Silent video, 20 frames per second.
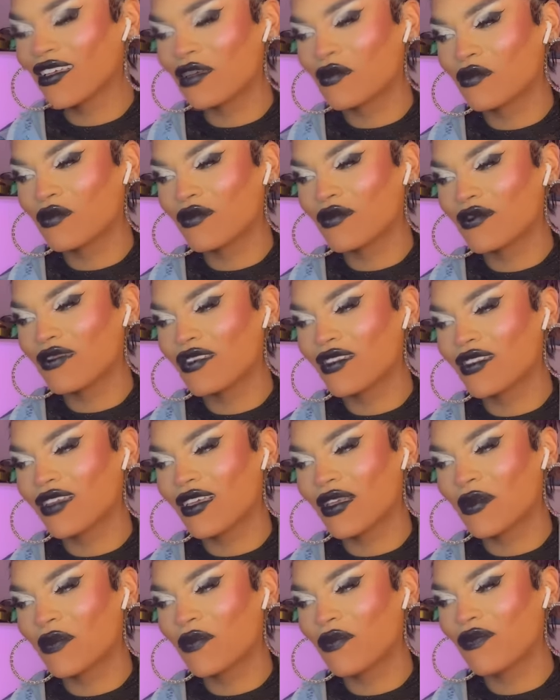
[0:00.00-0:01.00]
hips, no
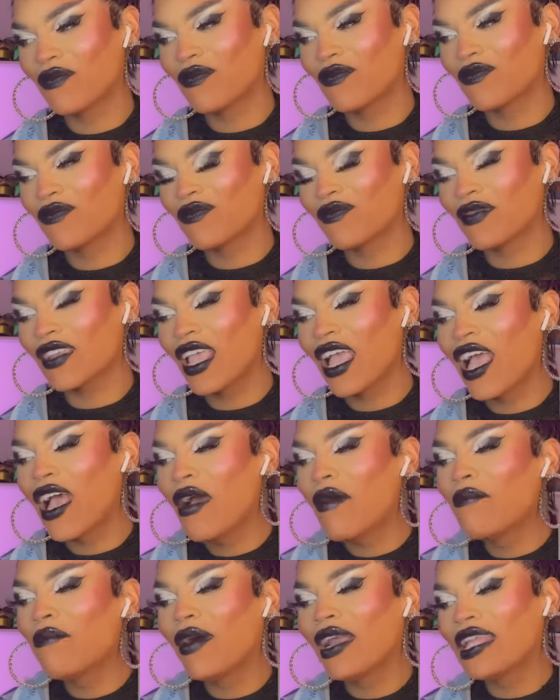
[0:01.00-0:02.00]
no heels,
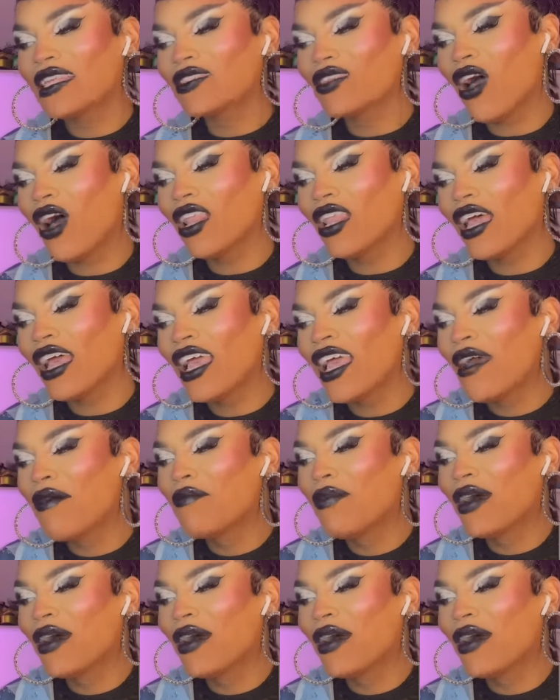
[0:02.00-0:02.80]
but no padding all, either.